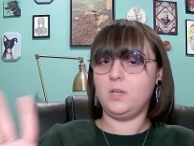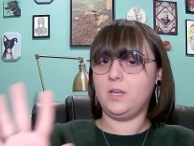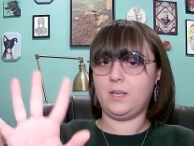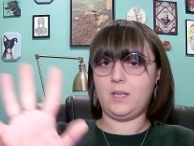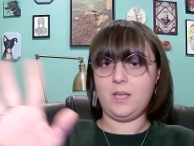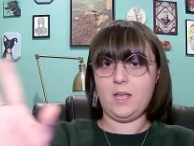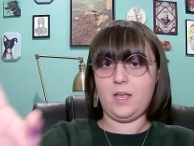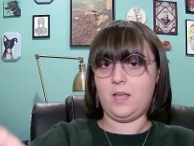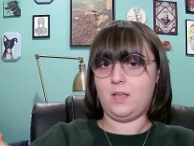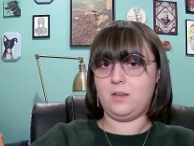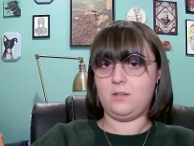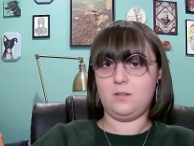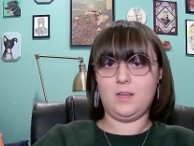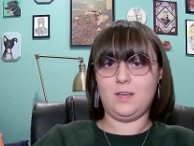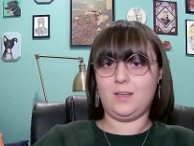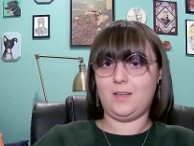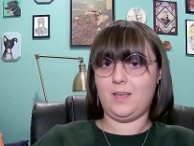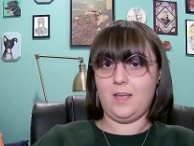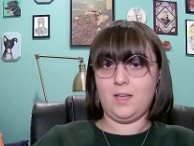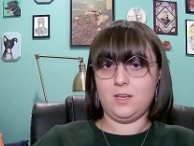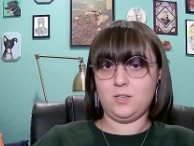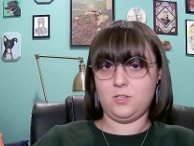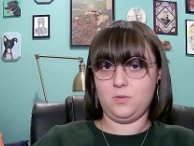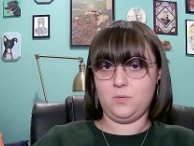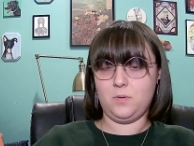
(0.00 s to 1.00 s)
it can't it
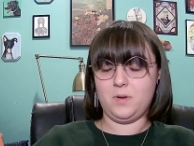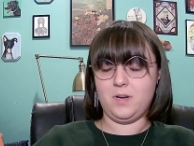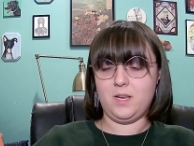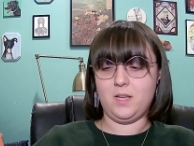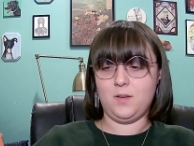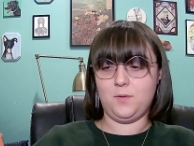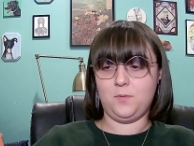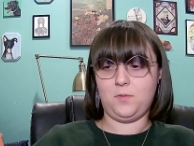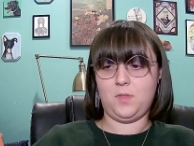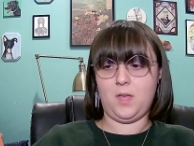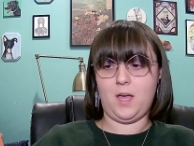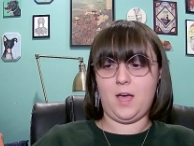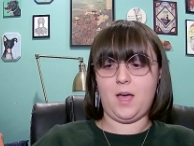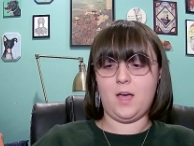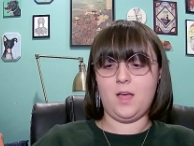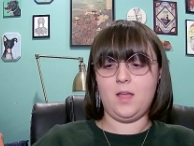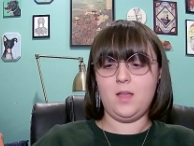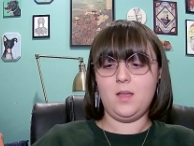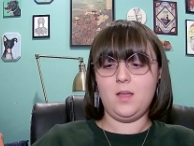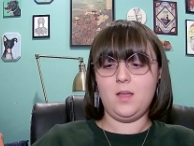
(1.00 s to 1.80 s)
can't do any of that,